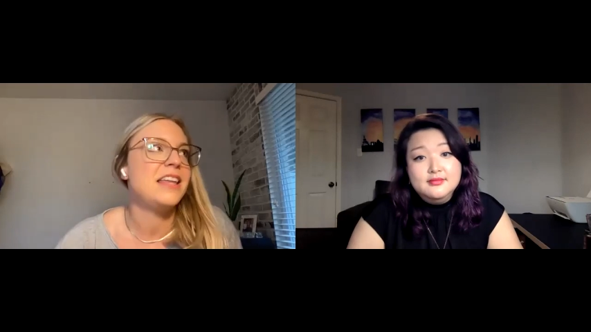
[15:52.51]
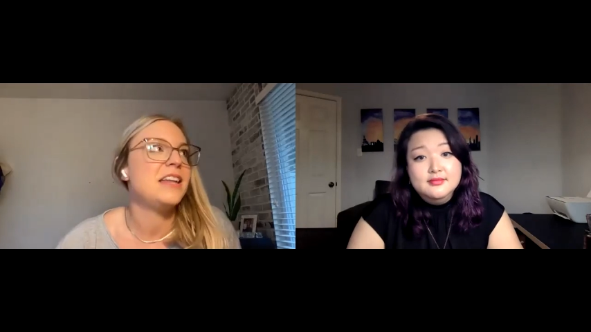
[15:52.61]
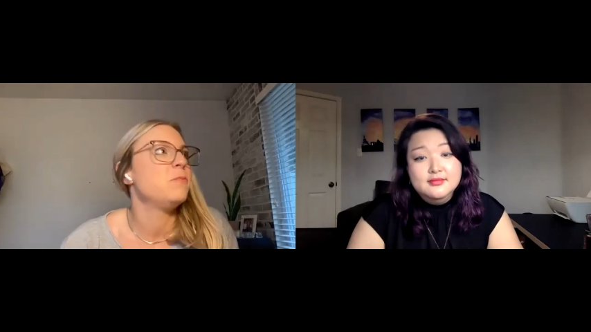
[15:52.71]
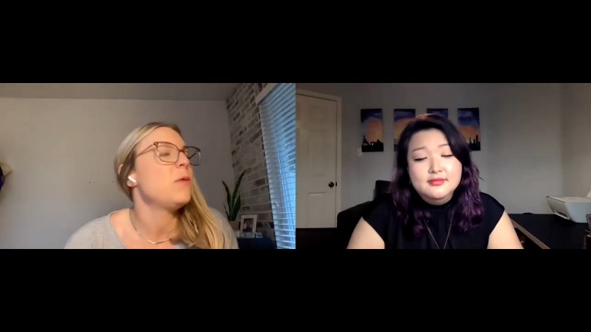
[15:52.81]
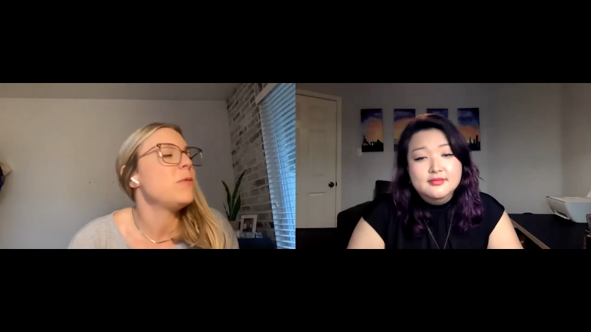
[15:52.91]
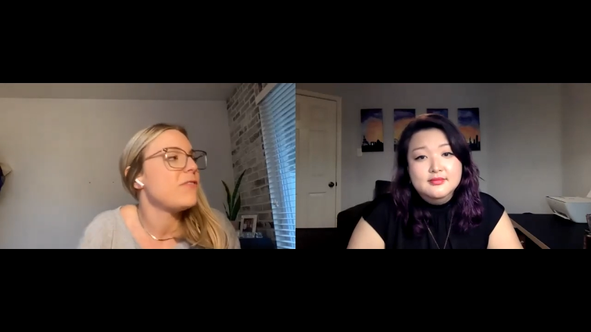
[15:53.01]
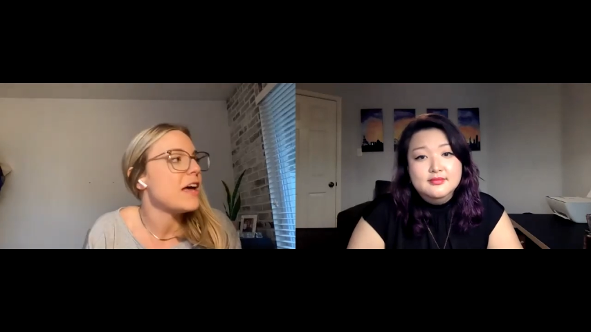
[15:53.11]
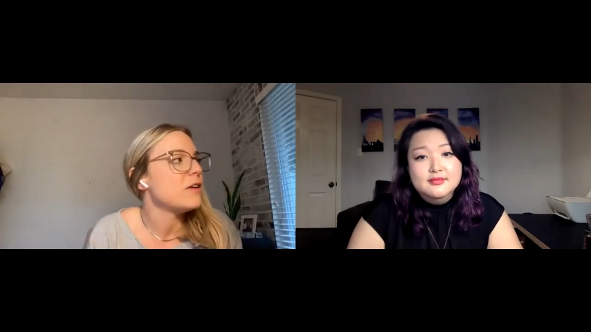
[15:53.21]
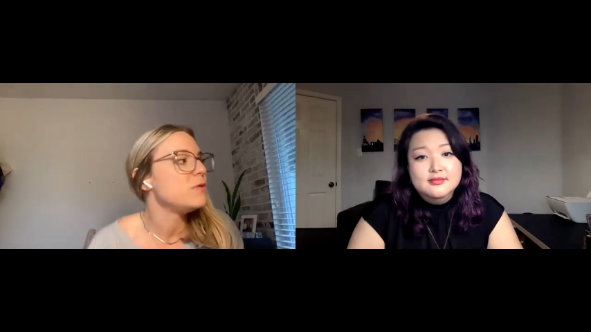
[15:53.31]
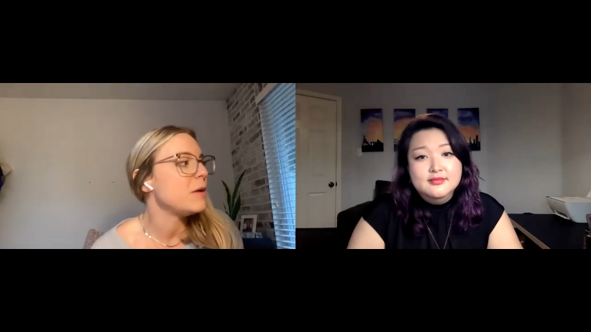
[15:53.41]
Speaker 1: in what we
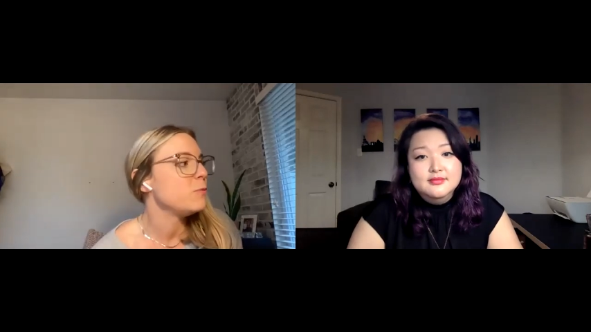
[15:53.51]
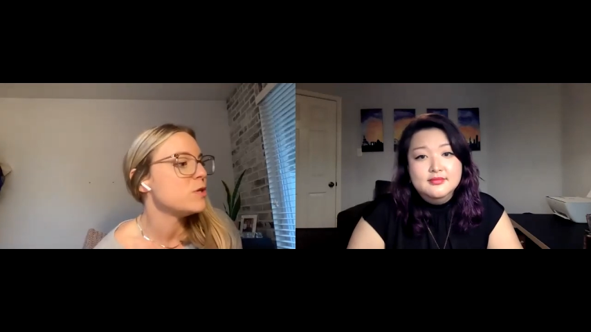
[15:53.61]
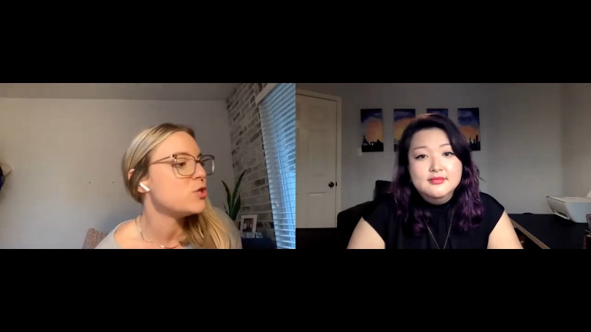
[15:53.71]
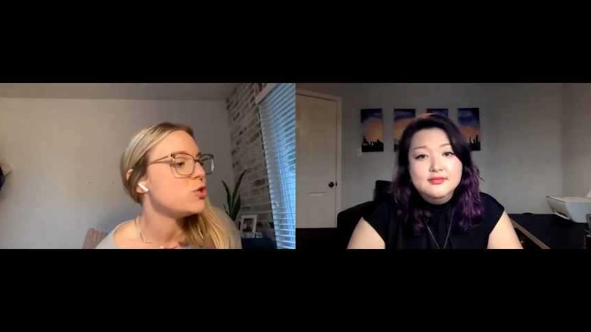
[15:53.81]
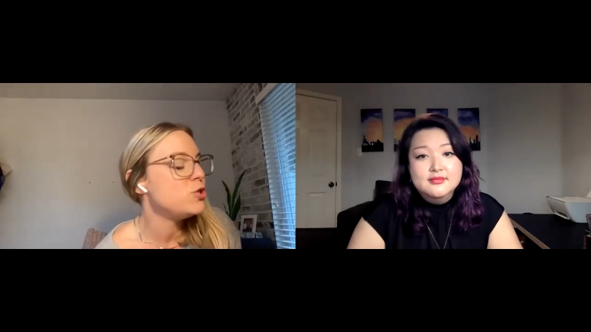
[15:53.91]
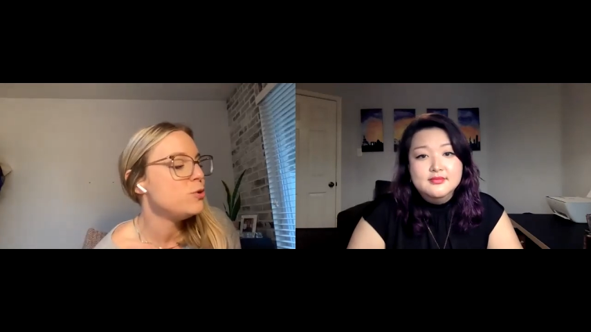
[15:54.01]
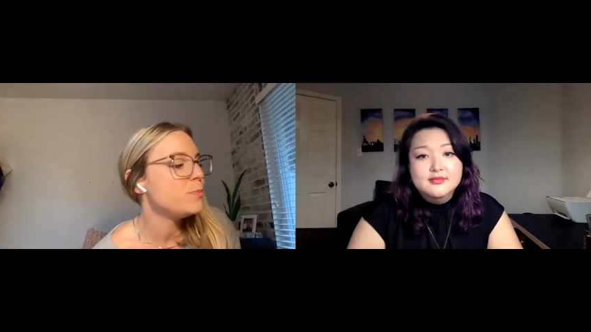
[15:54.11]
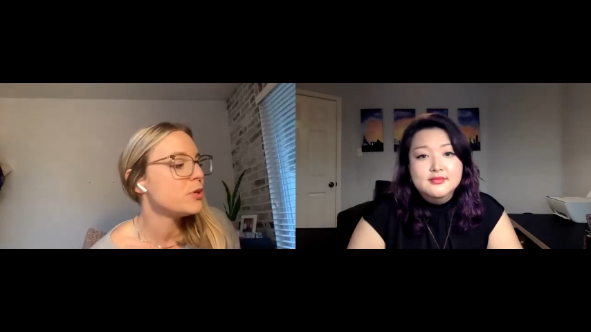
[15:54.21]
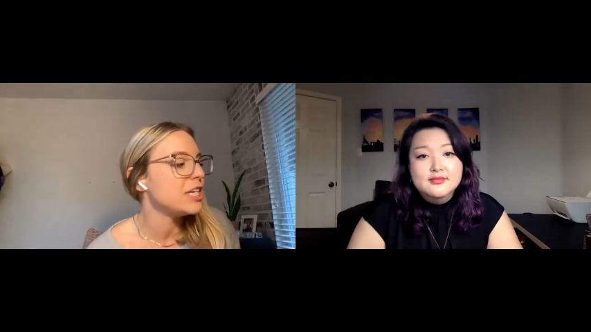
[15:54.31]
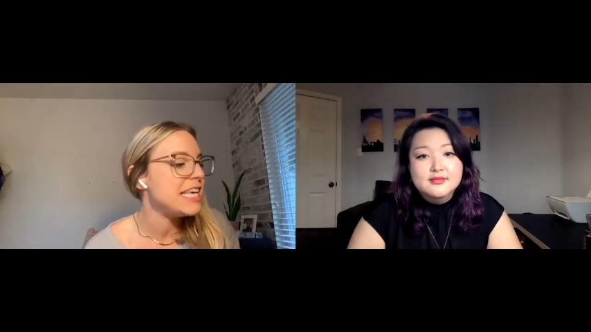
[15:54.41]
found that was
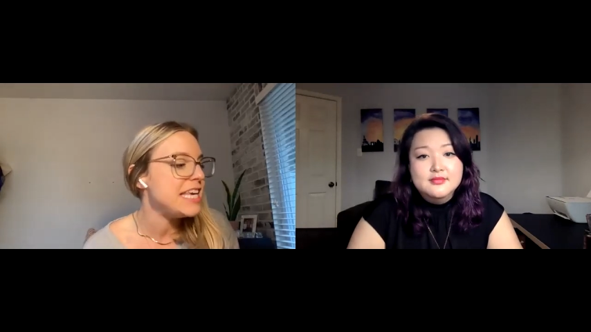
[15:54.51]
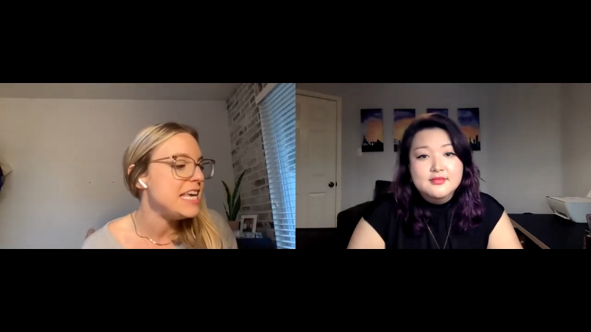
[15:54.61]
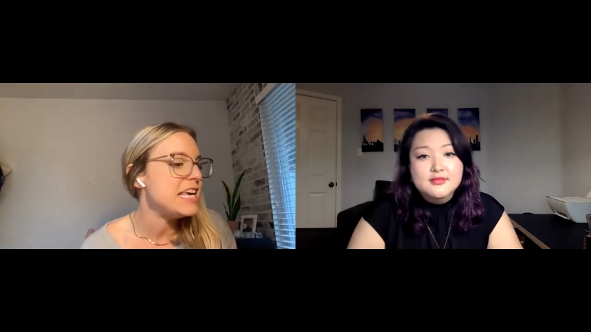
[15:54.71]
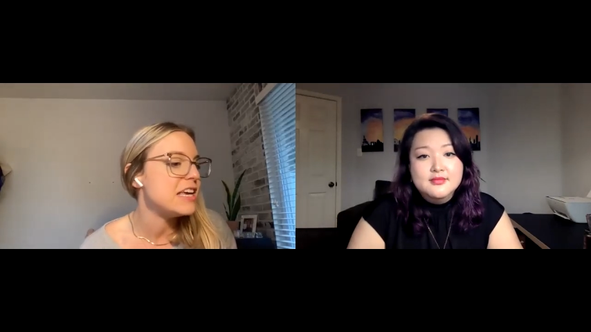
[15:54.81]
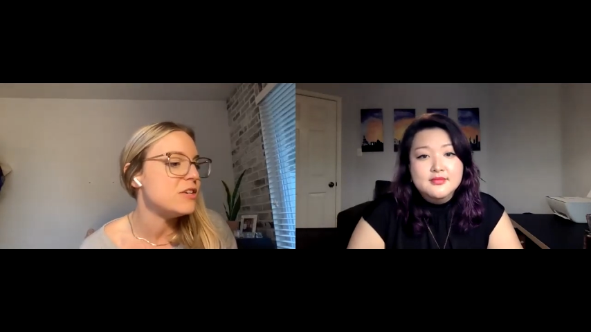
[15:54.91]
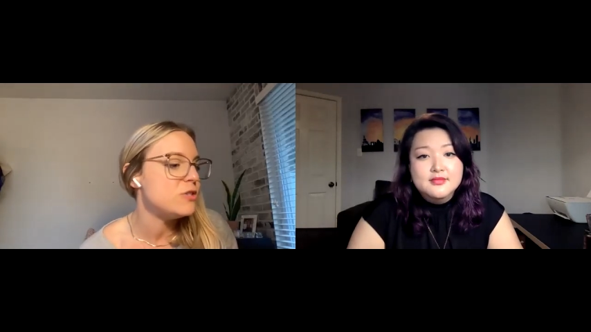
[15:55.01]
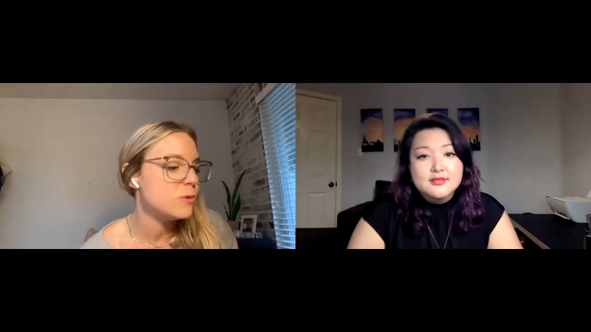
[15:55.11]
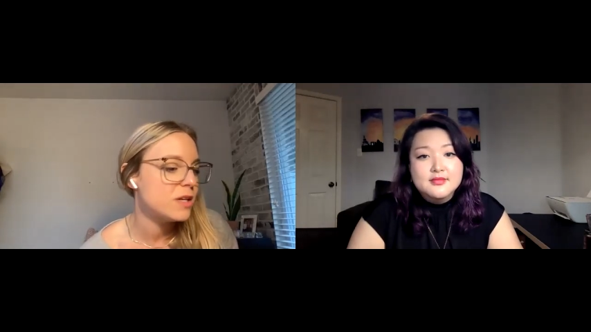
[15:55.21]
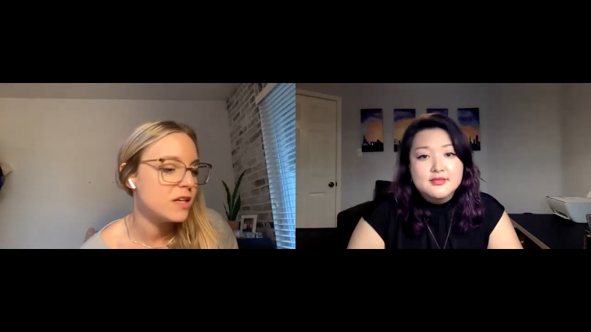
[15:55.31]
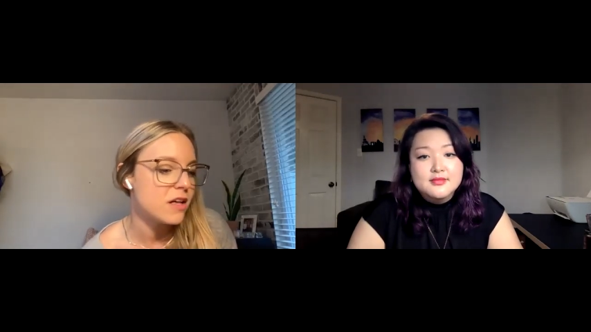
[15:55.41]
super key in
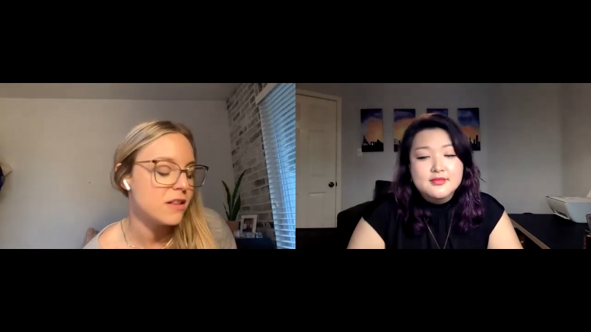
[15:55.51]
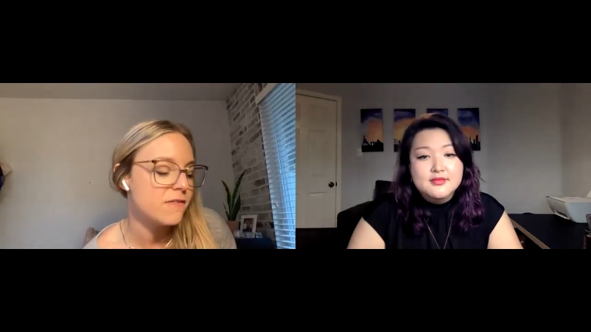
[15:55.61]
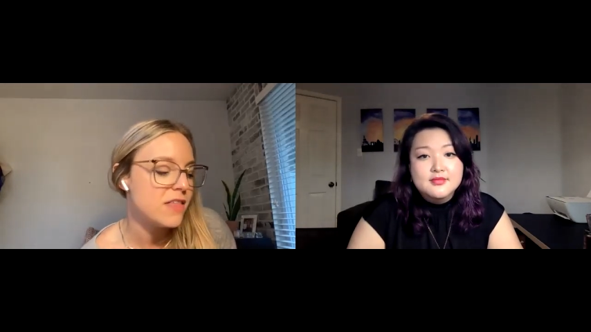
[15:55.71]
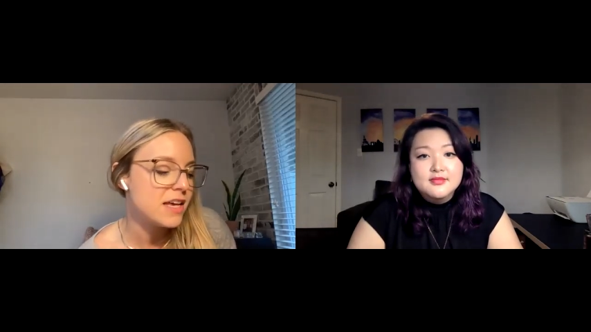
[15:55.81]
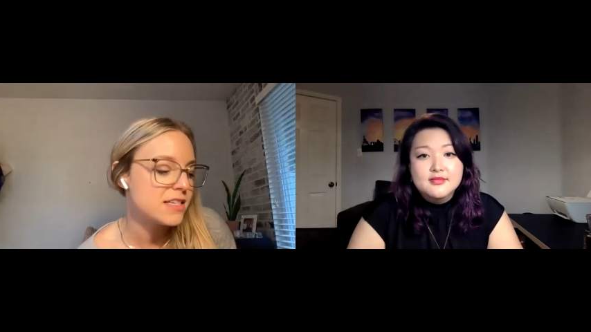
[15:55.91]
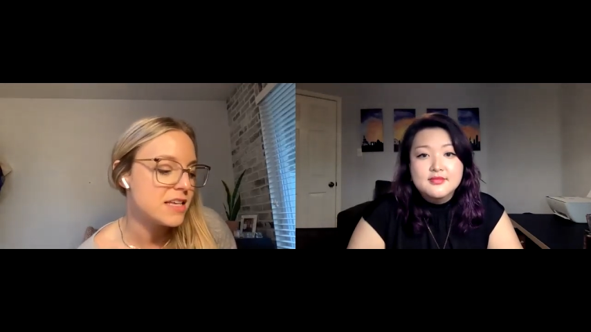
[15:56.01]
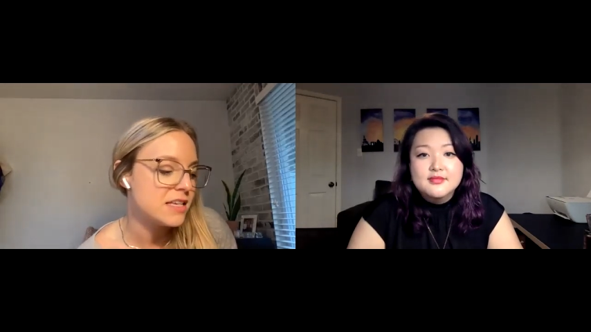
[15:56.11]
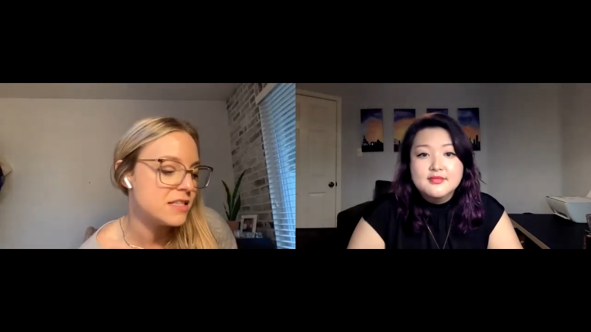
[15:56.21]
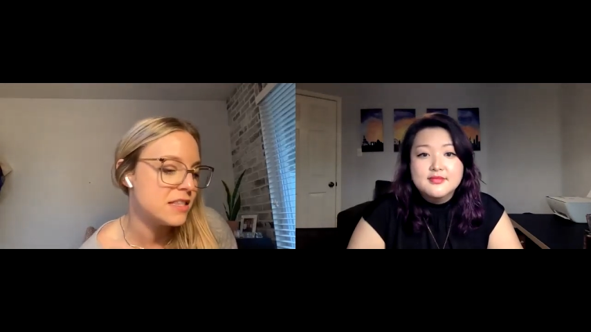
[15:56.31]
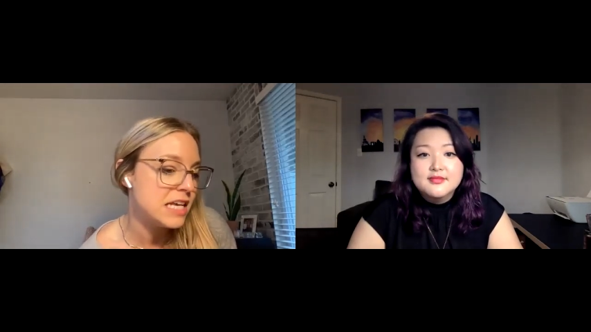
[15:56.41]
doing all of this
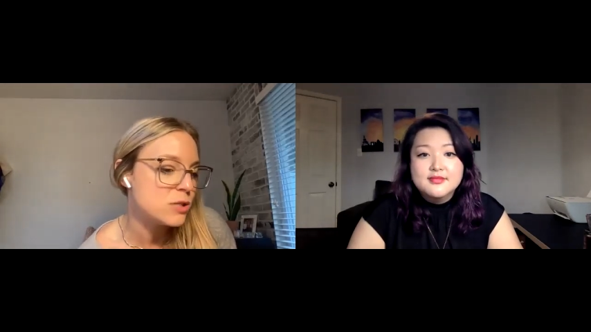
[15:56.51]
is